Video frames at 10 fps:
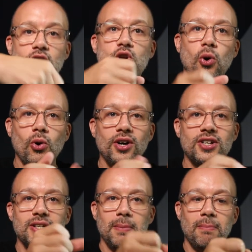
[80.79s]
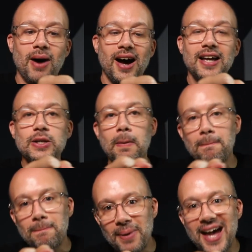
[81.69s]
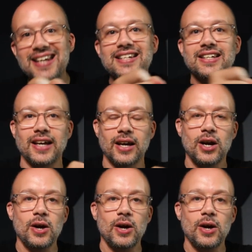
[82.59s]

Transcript: nor does it mind bending.